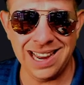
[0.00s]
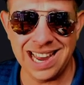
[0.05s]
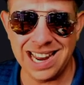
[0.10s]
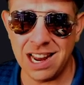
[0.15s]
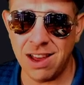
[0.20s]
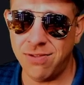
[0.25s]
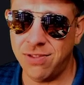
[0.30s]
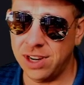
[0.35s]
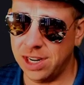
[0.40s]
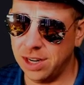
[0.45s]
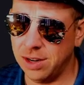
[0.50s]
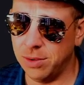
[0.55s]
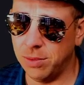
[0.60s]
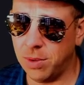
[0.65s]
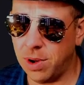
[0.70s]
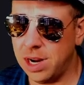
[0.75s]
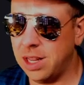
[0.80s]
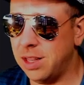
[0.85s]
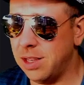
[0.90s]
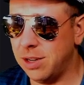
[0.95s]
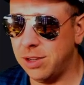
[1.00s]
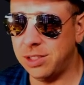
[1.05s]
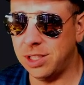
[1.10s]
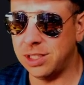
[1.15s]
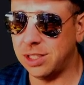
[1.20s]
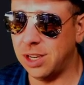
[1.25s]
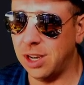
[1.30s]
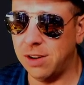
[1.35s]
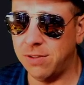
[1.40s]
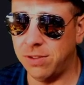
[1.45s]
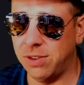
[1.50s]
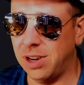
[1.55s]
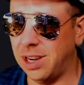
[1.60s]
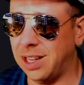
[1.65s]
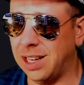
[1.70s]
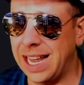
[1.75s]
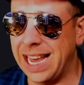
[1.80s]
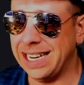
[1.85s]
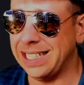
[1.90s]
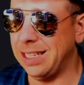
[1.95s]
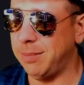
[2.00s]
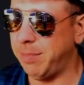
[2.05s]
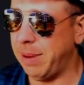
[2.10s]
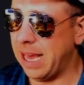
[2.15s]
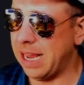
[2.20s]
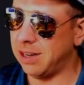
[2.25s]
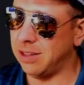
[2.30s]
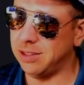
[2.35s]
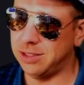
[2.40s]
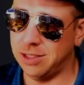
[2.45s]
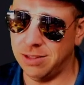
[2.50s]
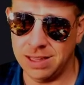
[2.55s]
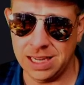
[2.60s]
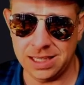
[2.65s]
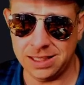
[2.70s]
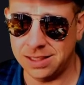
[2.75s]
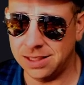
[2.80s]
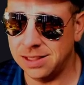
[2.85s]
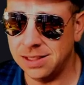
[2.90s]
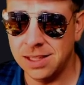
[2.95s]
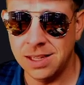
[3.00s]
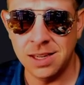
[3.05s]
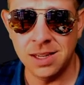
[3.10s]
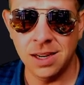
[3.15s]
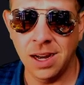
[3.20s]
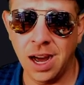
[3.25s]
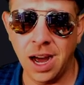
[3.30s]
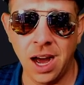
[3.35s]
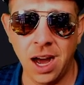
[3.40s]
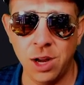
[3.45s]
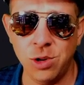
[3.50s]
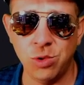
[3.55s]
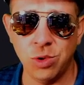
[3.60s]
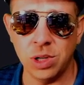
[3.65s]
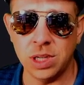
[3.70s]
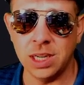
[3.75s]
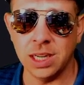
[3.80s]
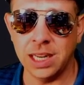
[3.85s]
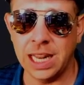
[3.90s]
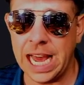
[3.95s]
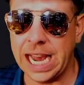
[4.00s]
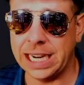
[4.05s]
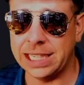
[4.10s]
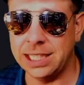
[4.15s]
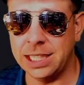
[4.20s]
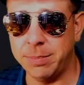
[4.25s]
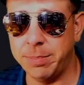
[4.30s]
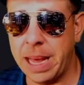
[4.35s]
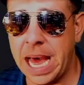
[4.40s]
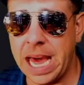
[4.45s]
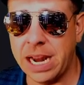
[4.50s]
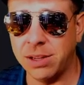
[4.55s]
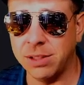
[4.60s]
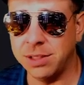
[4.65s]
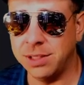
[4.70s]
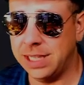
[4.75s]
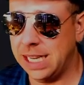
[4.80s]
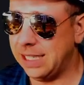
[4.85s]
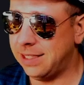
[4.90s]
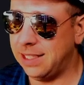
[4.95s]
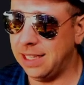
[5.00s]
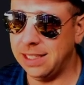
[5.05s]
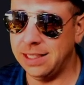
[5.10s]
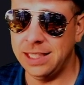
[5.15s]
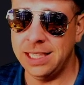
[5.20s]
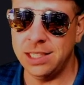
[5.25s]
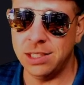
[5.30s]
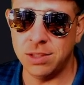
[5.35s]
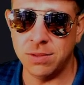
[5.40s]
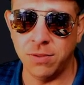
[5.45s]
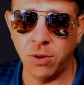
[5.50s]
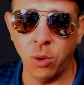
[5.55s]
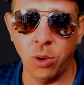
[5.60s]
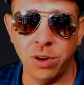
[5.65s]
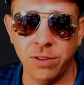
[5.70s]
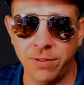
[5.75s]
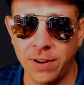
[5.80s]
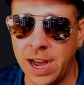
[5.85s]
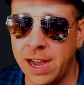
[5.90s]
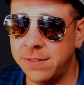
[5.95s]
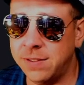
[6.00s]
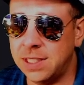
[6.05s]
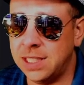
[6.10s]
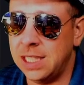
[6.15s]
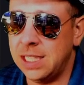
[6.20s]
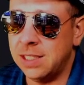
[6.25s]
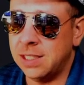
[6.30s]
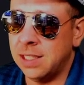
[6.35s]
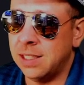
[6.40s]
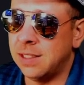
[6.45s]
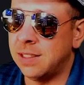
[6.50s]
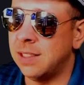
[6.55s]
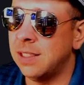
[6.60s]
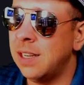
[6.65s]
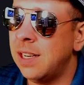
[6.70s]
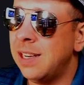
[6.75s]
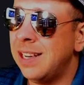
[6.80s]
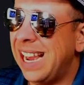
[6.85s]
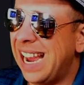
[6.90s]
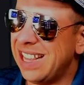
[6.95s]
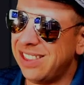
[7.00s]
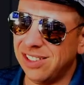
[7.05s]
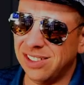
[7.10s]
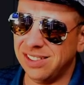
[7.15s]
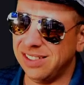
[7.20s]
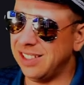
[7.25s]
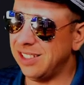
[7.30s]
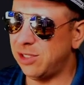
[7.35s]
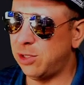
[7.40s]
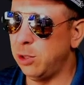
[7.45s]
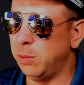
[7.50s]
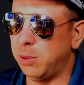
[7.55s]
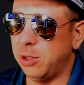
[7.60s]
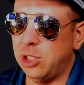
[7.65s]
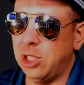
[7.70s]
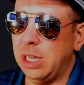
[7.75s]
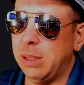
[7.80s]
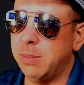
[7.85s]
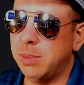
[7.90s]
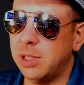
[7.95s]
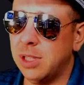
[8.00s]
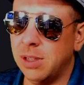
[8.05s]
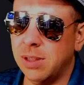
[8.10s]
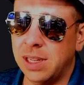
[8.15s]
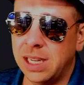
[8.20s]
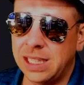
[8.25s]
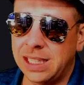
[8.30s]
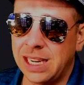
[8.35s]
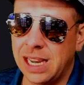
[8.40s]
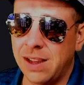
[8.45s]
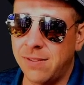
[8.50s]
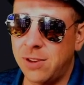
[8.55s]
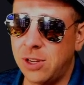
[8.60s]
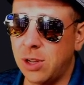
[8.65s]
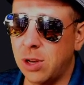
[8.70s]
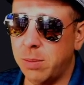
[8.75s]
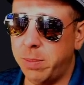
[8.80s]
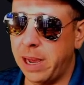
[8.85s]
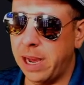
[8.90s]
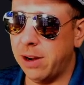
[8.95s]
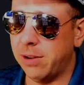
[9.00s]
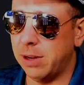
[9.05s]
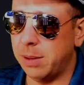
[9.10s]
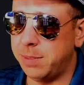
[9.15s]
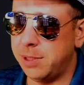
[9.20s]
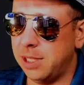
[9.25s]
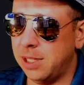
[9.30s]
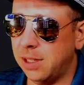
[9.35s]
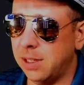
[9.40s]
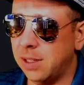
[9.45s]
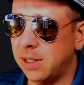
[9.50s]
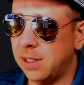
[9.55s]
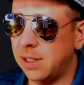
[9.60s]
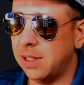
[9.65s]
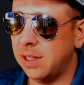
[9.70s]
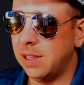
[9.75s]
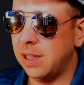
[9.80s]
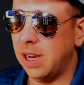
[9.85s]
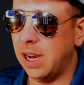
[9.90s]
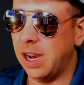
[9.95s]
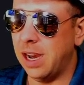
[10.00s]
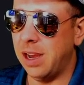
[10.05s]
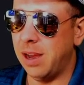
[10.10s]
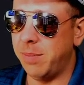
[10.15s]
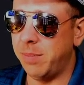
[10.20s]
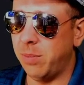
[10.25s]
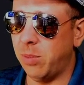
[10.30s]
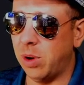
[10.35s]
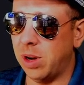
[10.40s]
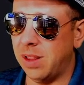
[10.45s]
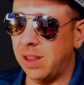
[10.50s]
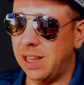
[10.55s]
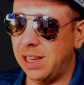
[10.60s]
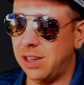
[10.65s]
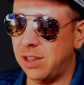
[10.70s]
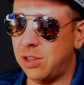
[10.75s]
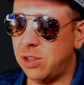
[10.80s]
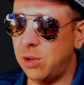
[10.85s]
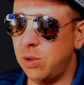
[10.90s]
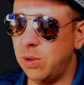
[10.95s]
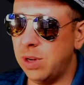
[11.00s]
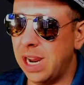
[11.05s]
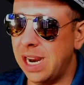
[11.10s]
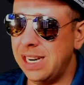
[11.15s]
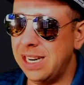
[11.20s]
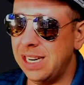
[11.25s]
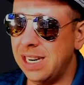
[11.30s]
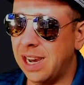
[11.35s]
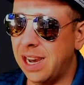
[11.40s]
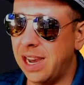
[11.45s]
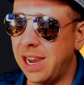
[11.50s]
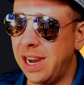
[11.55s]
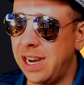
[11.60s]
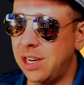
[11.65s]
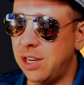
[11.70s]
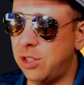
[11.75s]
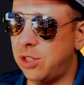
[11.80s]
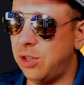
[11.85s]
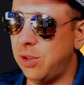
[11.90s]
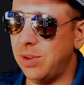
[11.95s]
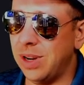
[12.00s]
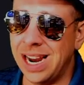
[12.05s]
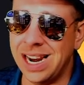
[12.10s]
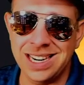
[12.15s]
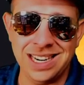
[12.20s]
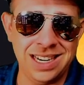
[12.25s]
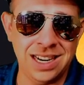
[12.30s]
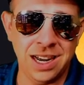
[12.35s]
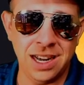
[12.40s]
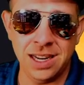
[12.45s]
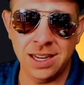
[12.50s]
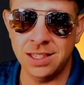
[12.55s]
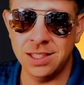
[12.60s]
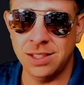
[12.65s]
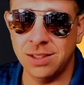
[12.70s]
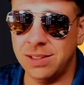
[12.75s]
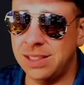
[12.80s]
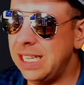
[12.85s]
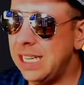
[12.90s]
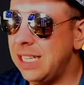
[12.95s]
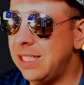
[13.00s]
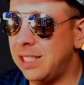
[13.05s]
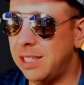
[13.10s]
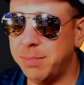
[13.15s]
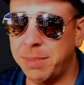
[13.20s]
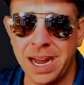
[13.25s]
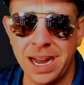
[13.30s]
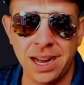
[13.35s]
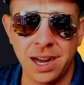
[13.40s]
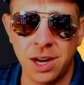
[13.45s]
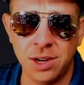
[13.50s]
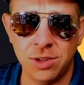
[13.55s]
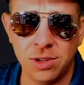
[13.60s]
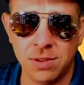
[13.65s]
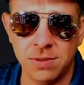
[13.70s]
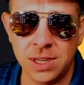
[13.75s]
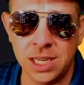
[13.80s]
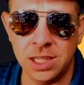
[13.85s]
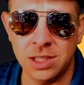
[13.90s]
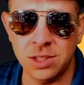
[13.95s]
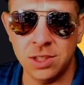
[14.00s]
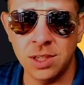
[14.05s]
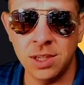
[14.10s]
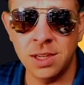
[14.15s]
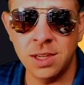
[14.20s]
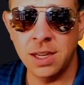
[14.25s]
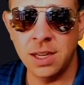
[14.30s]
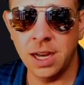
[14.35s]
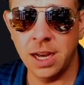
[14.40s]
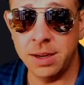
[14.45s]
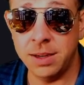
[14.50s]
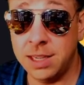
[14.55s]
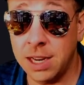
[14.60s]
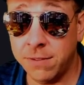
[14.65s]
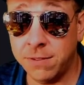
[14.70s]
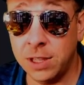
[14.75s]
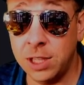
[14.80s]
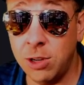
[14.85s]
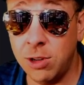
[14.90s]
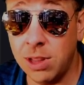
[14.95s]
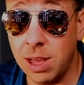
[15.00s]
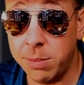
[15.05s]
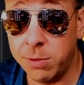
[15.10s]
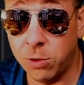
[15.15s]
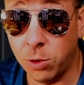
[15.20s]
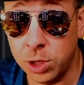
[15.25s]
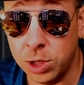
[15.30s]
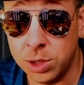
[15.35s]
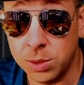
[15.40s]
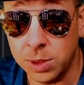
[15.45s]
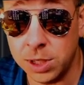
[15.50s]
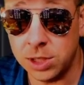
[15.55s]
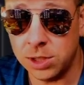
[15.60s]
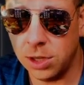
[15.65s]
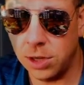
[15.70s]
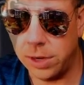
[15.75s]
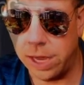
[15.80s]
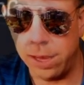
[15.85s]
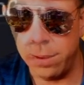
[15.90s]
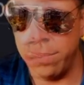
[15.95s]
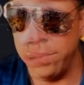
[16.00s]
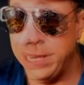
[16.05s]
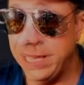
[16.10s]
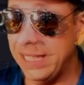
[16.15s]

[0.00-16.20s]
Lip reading: And I figure one of those is good for a galactic battle. So that's 100 galactic battles. That's at least 4 or 5 seasons. And they're super cheap. So like, yeah, if you go to power ups here, what are they? $2.99 and $2.99. So it's easy to buy 100 of each. Definitely do that before you switch. Okay.